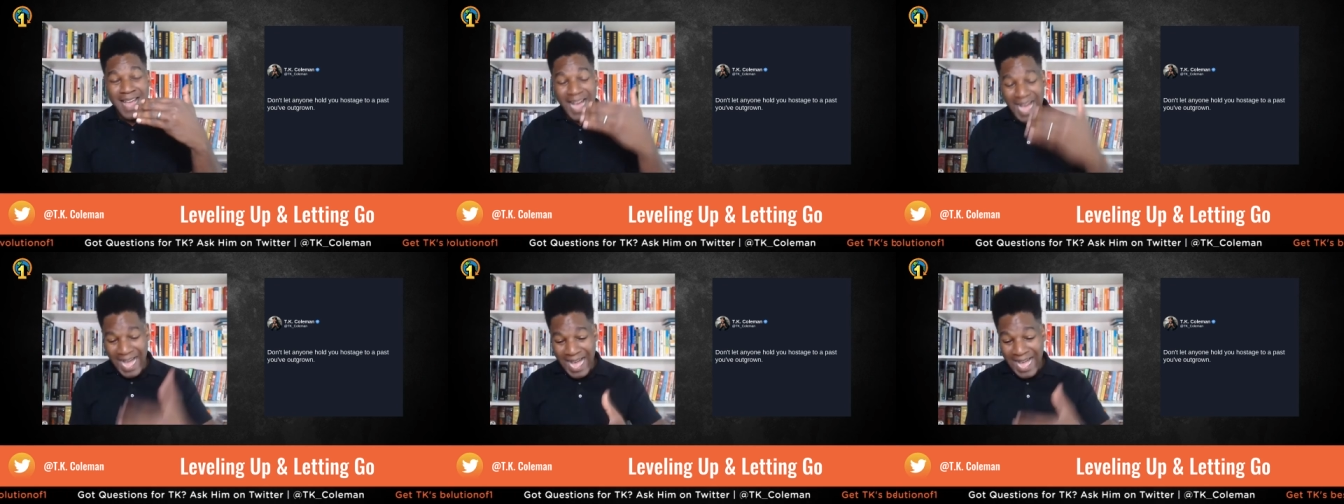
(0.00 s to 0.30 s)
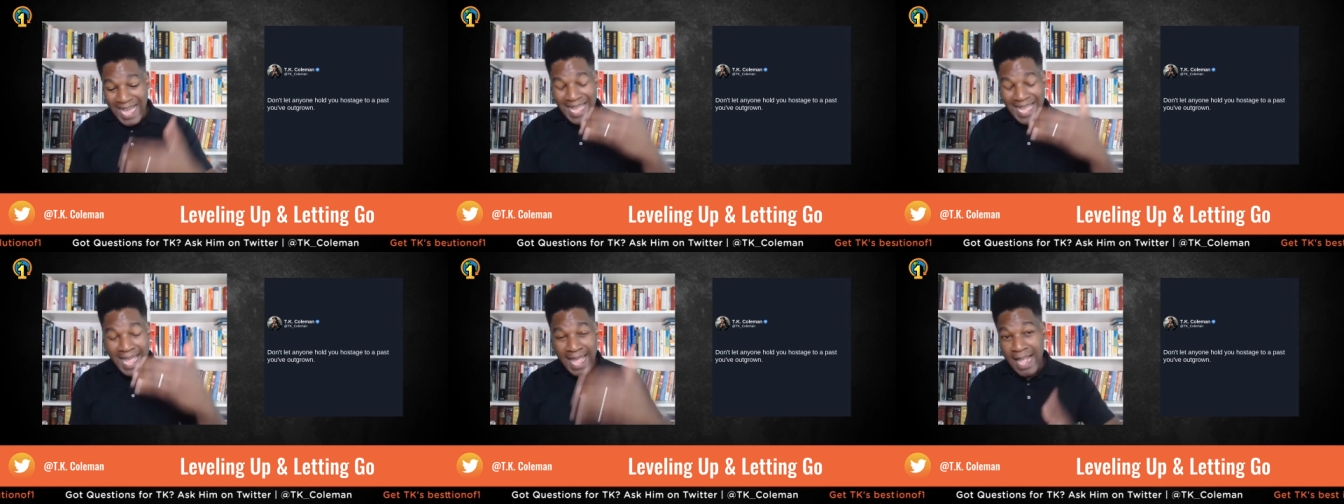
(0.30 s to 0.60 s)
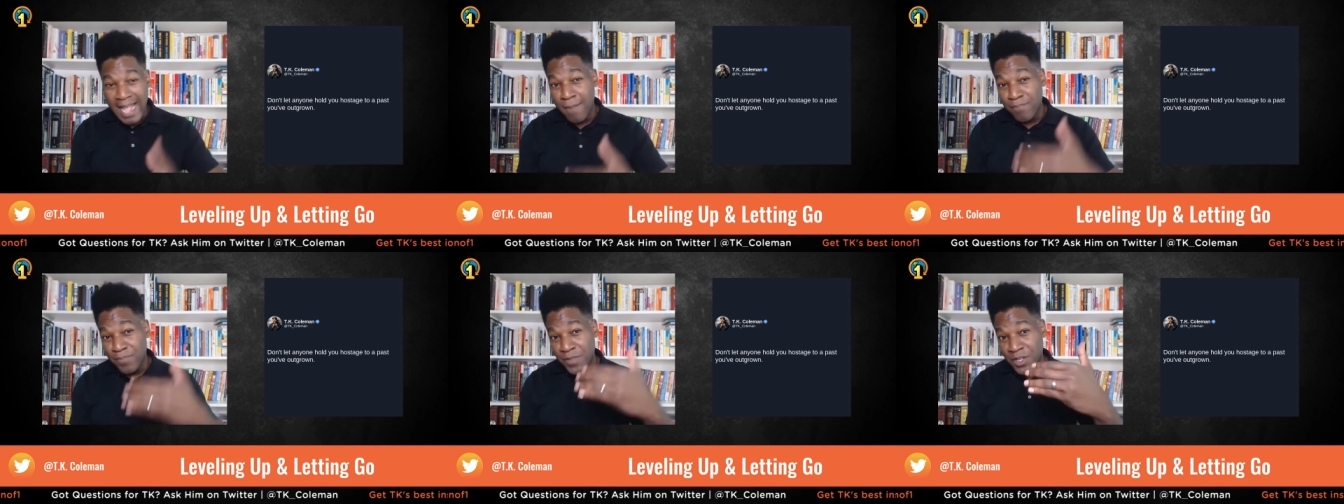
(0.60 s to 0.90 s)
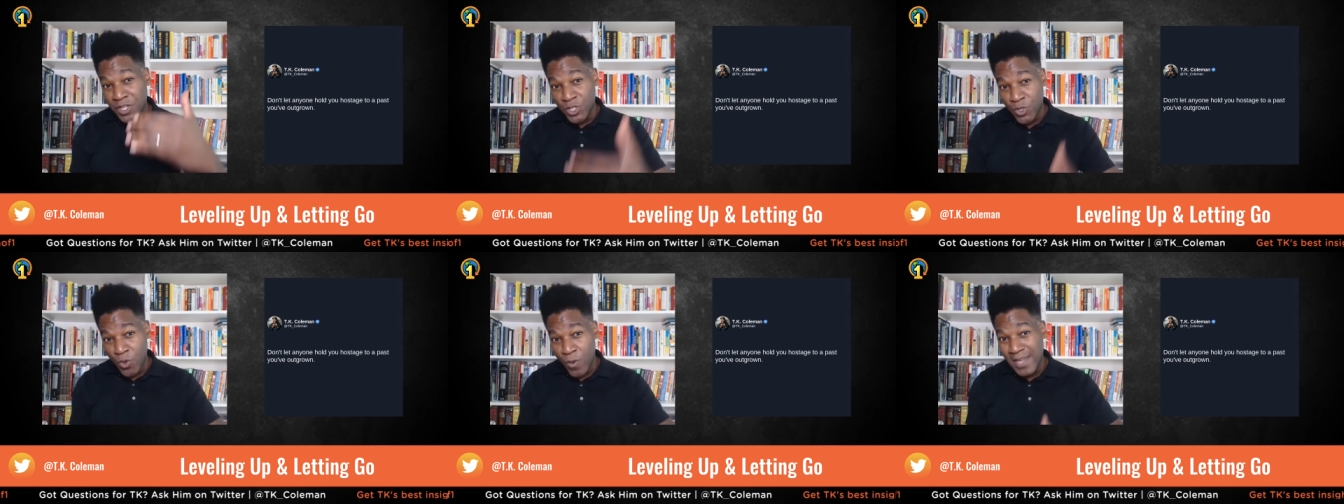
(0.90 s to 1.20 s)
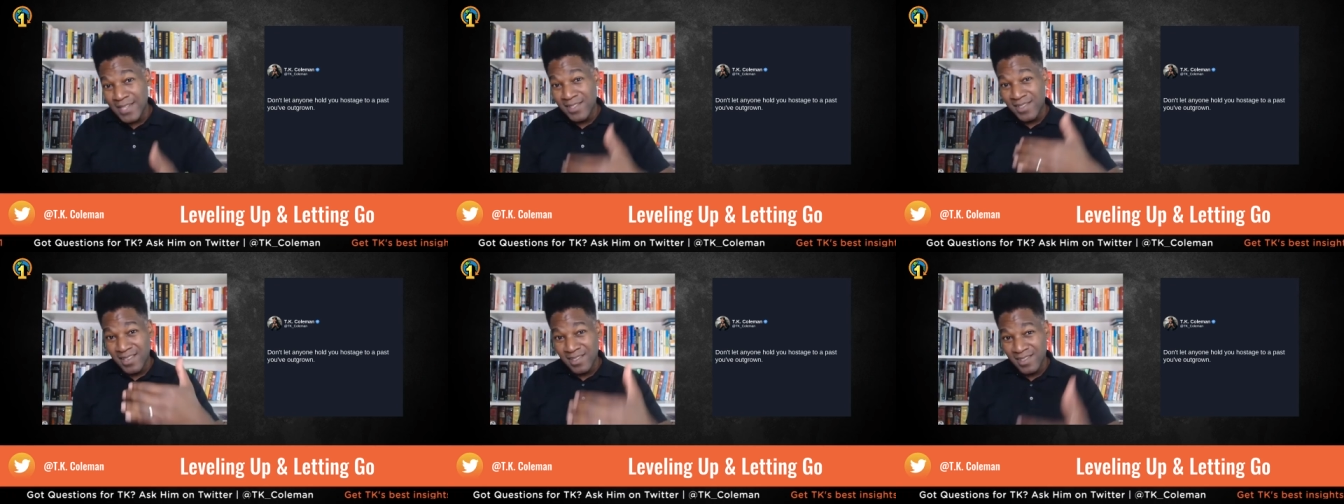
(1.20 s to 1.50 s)
I am the
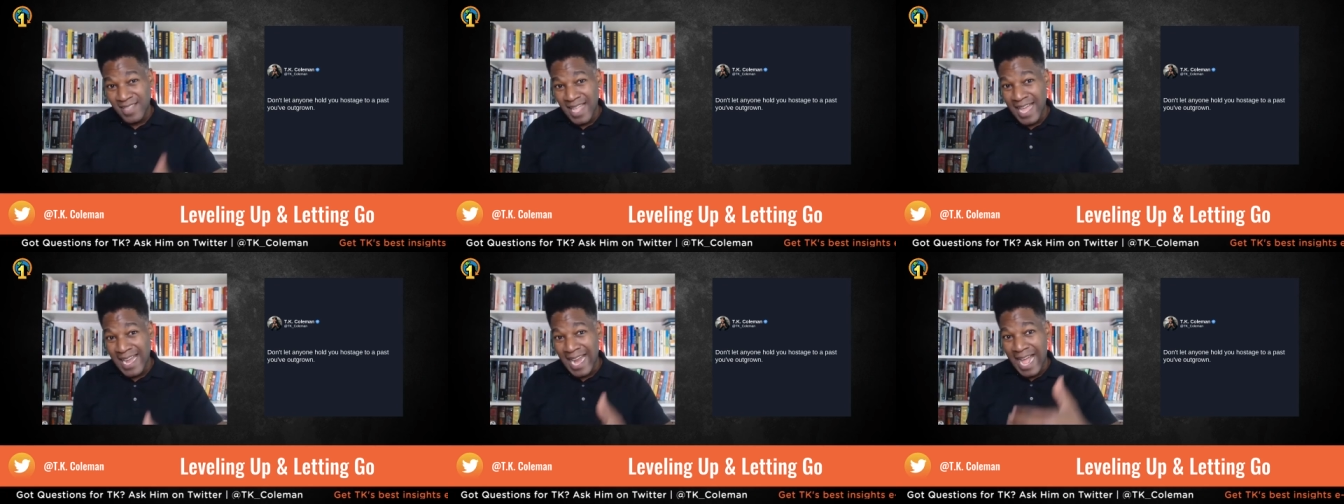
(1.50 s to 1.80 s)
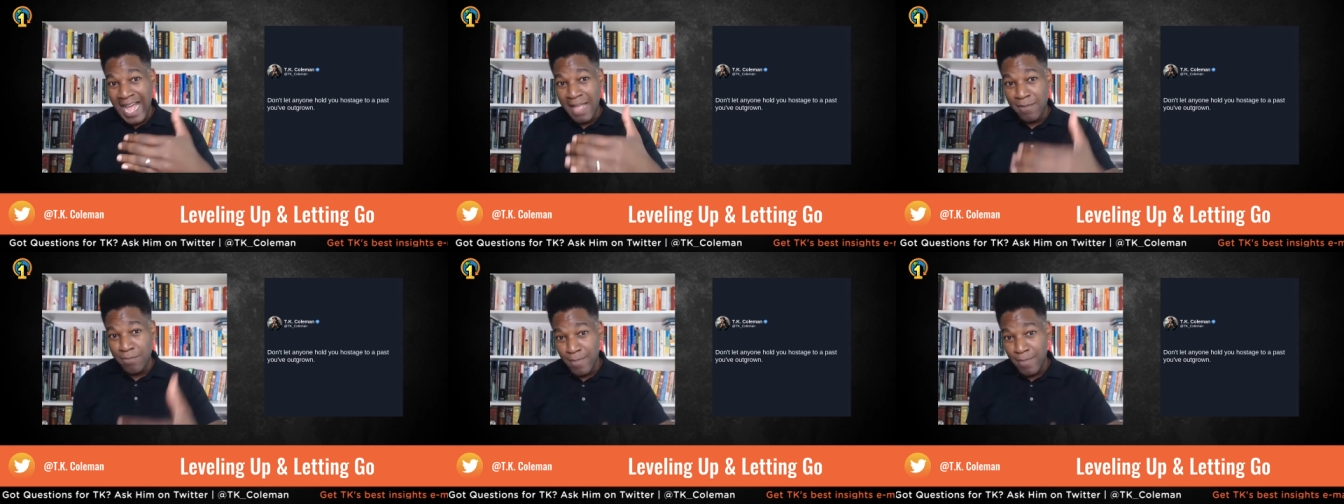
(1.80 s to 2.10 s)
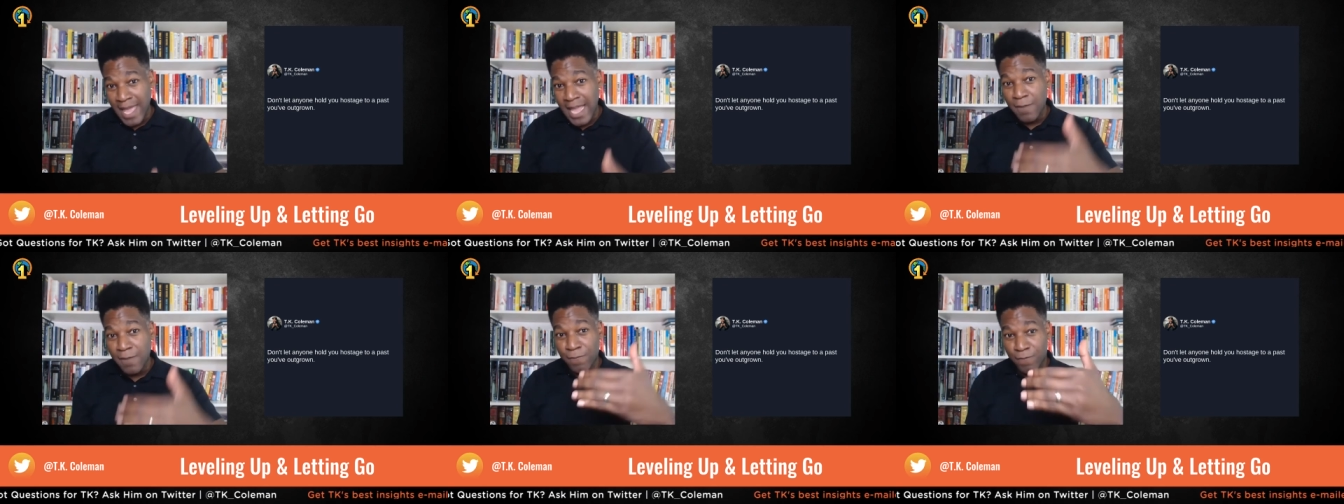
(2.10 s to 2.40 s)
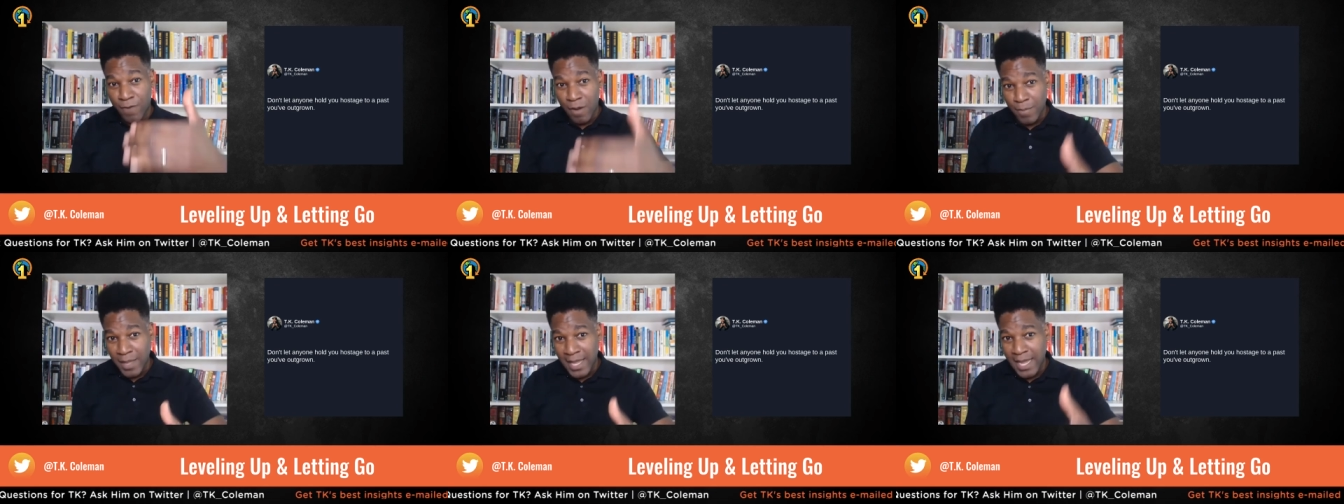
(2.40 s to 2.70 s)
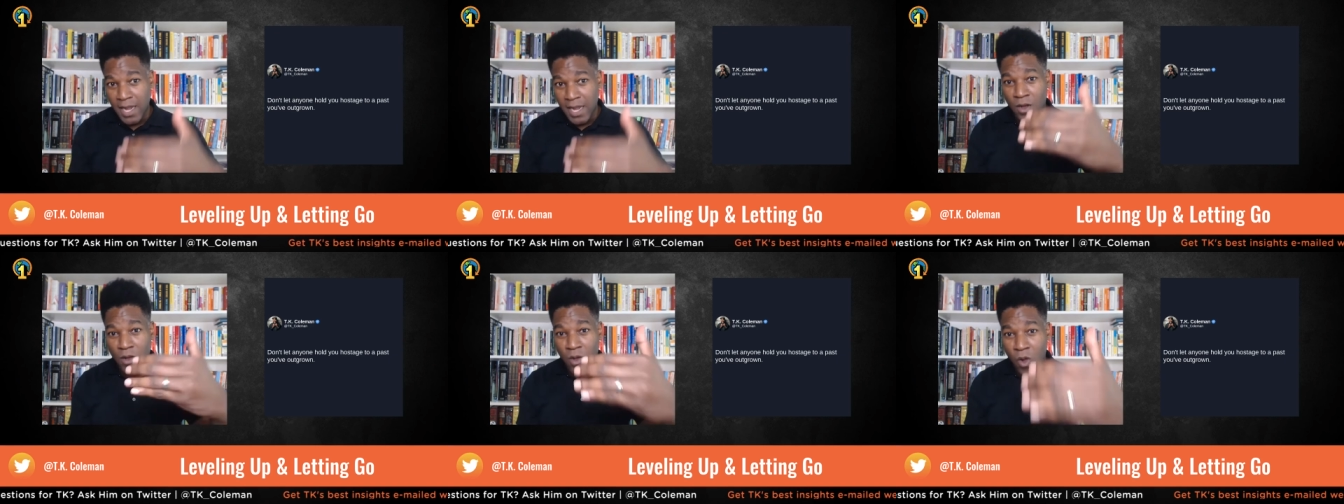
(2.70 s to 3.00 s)
choices that I make from
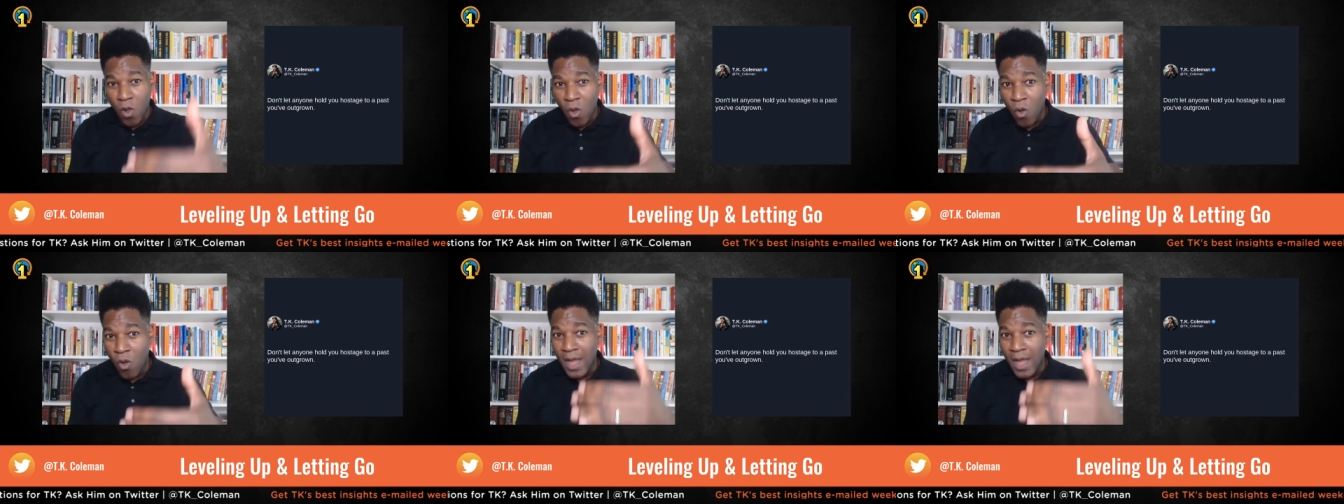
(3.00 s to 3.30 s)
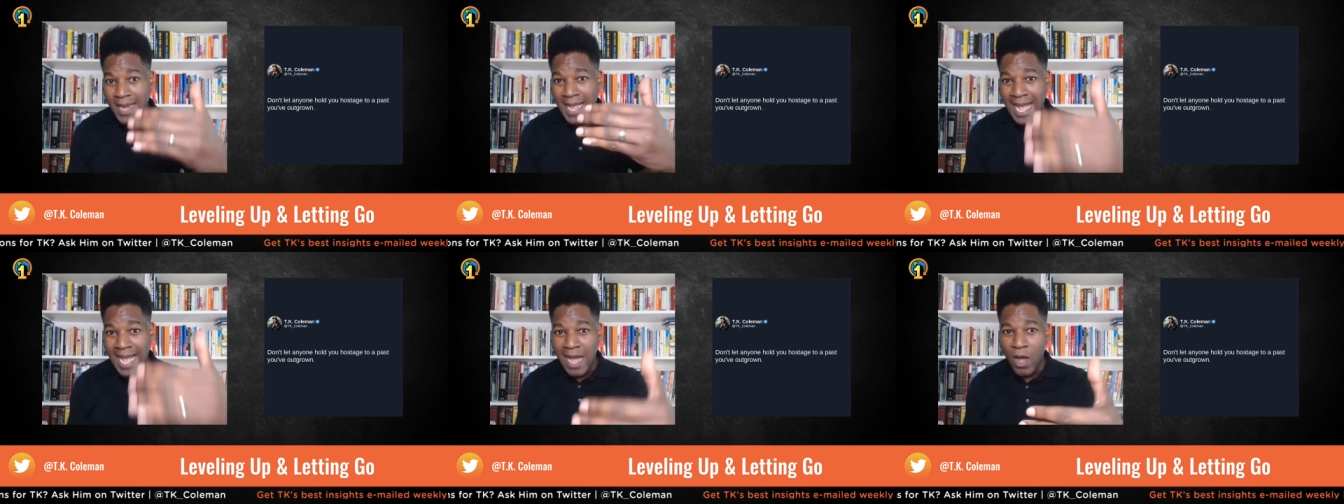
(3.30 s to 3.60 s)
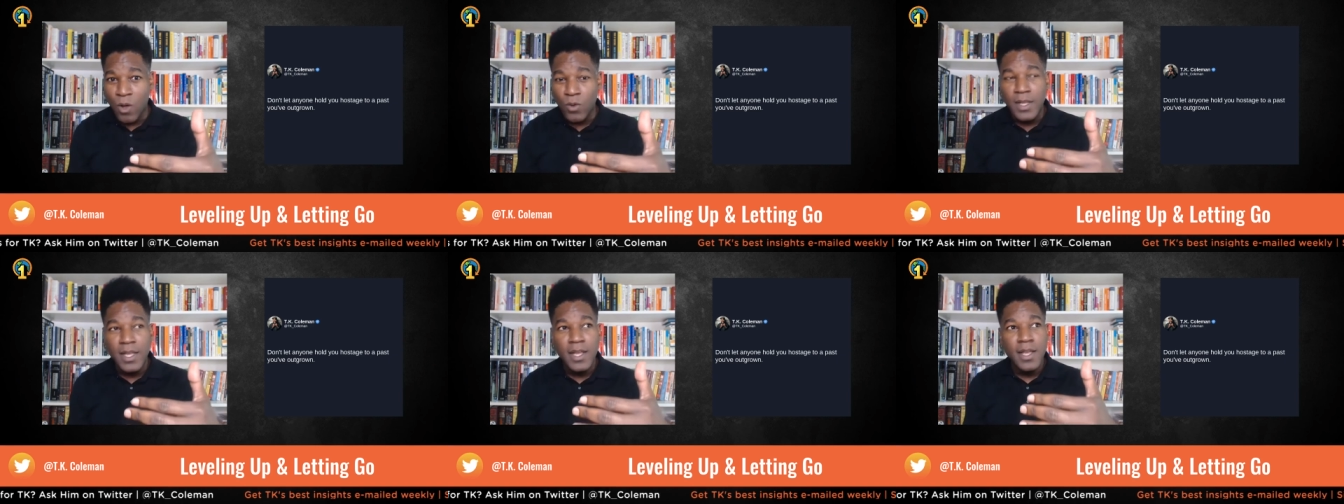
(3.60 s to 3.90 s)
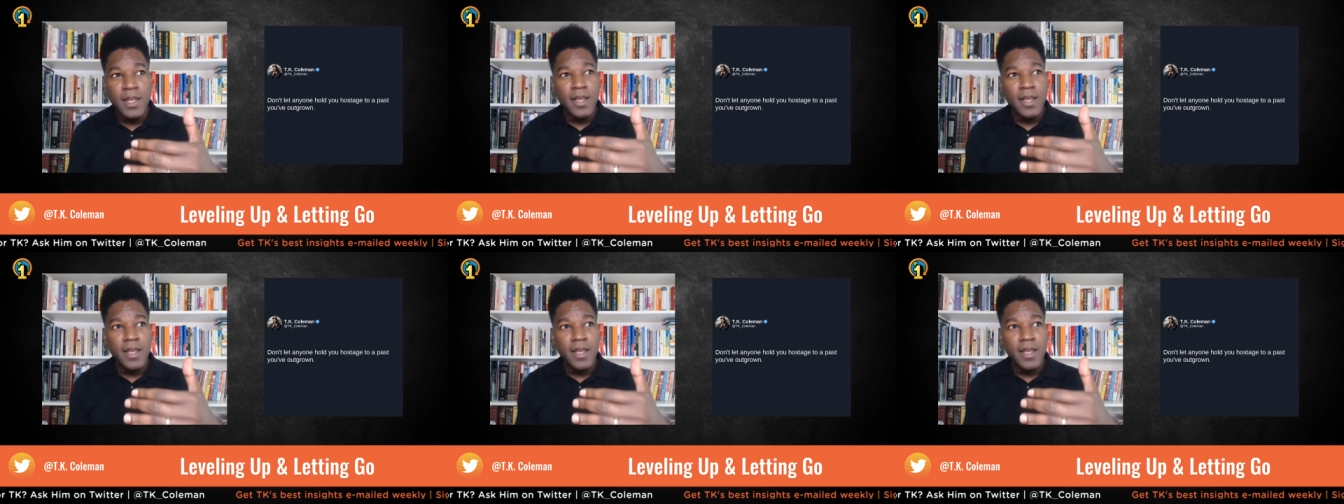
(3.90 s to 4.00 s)
here on out.